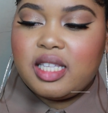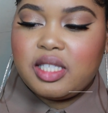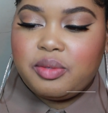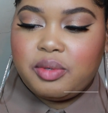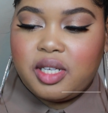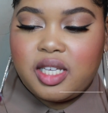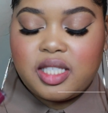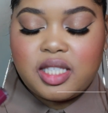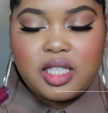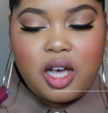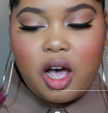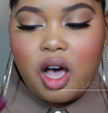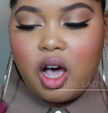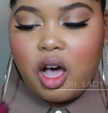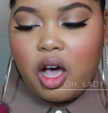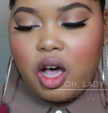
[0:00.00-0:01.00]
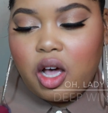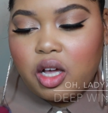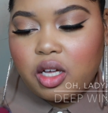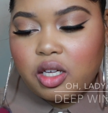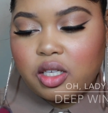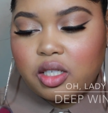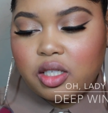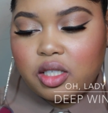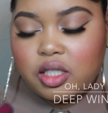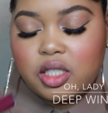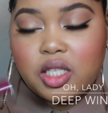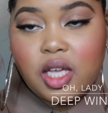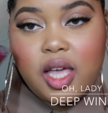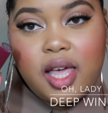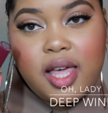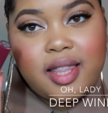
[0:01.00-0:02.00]
This one is called,
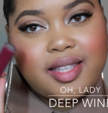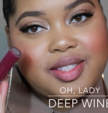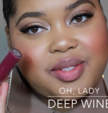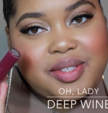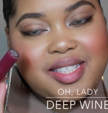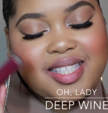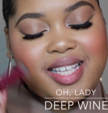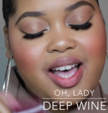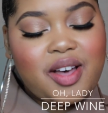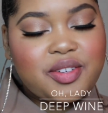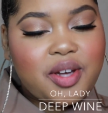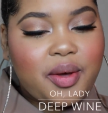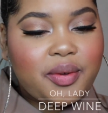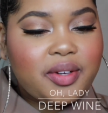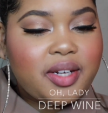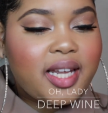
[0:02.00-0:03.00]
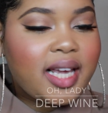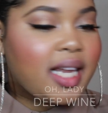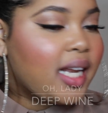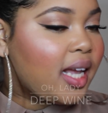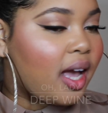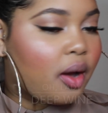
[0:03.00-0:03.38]
this one is called Old Lady.